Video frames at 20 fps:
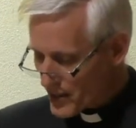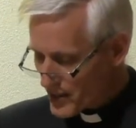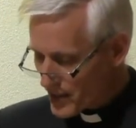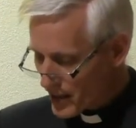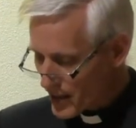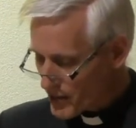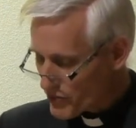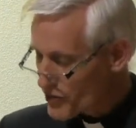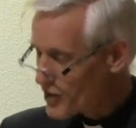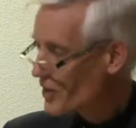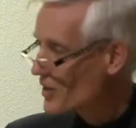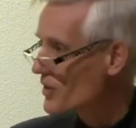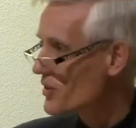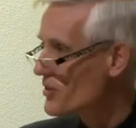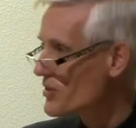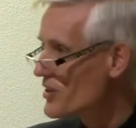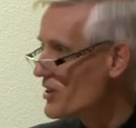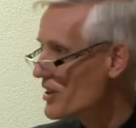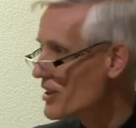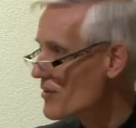I
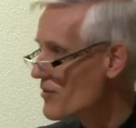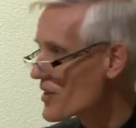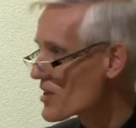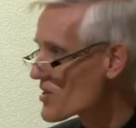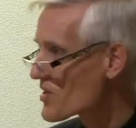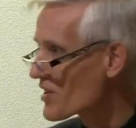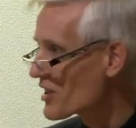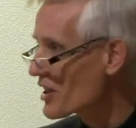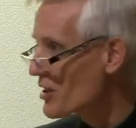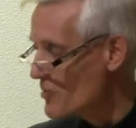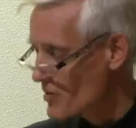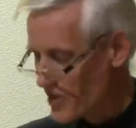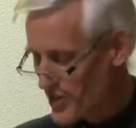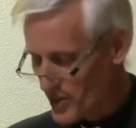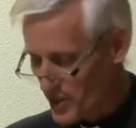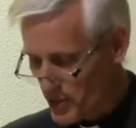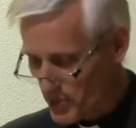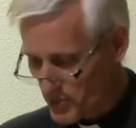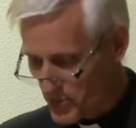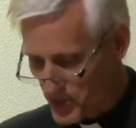followed nervously with a
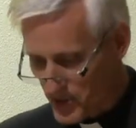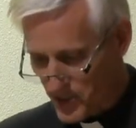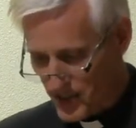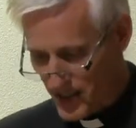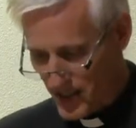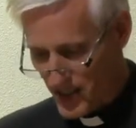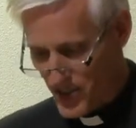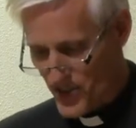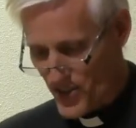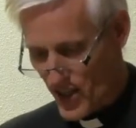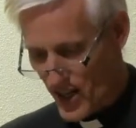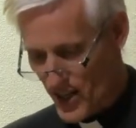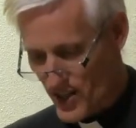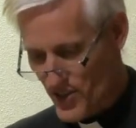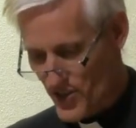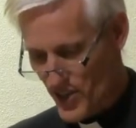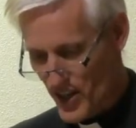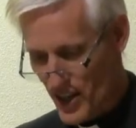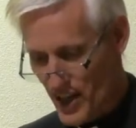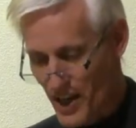laborious
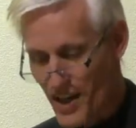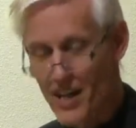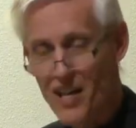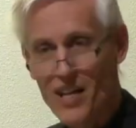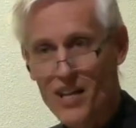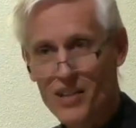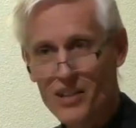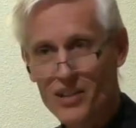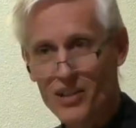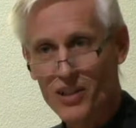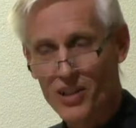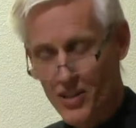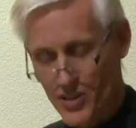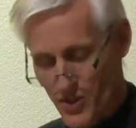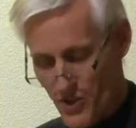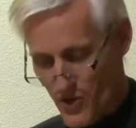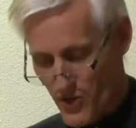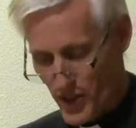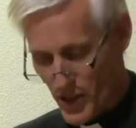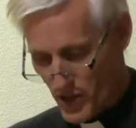essay
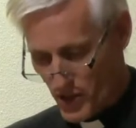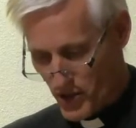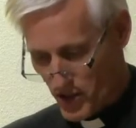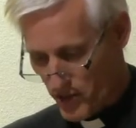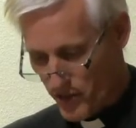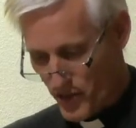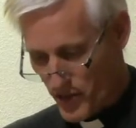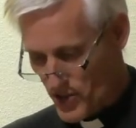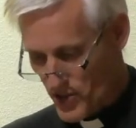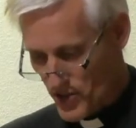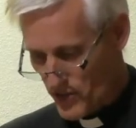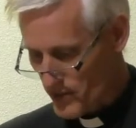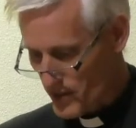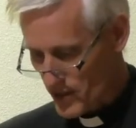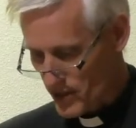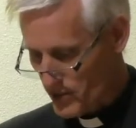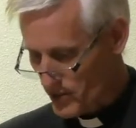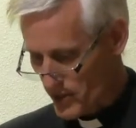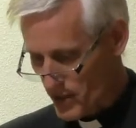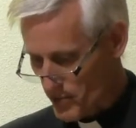on the office of the
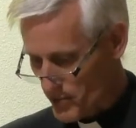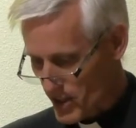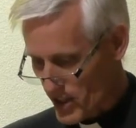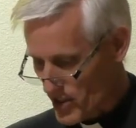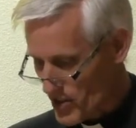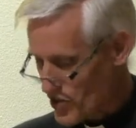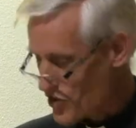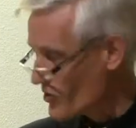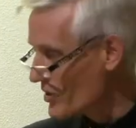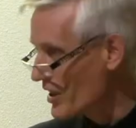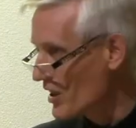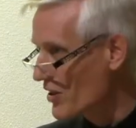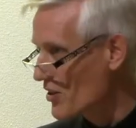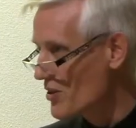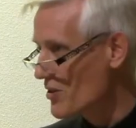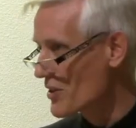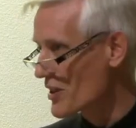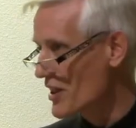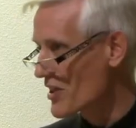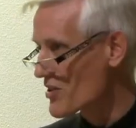Holy Ministry
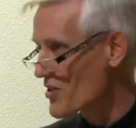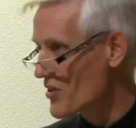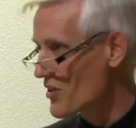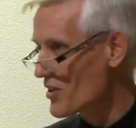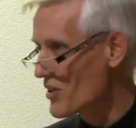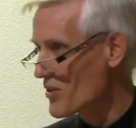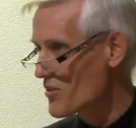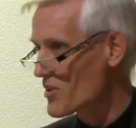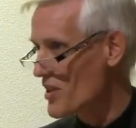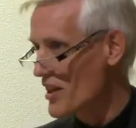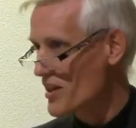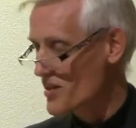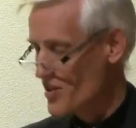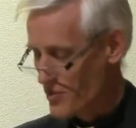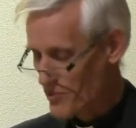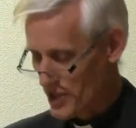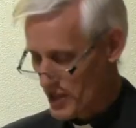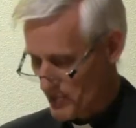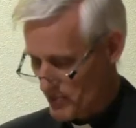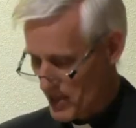according to the New
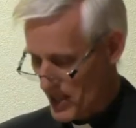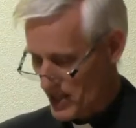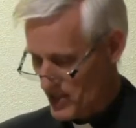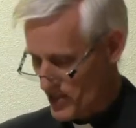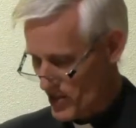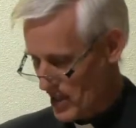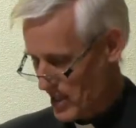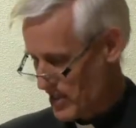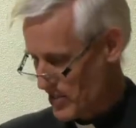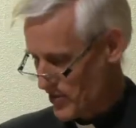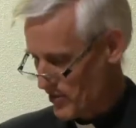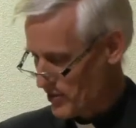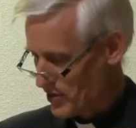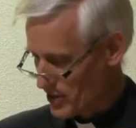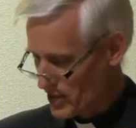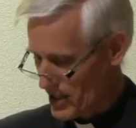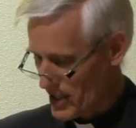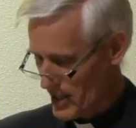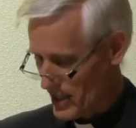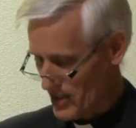Testament mandate of
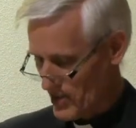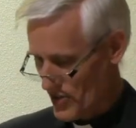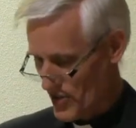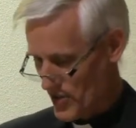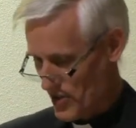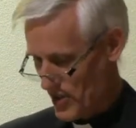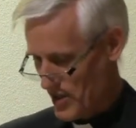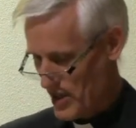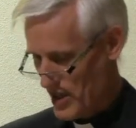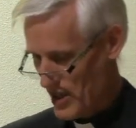Christ.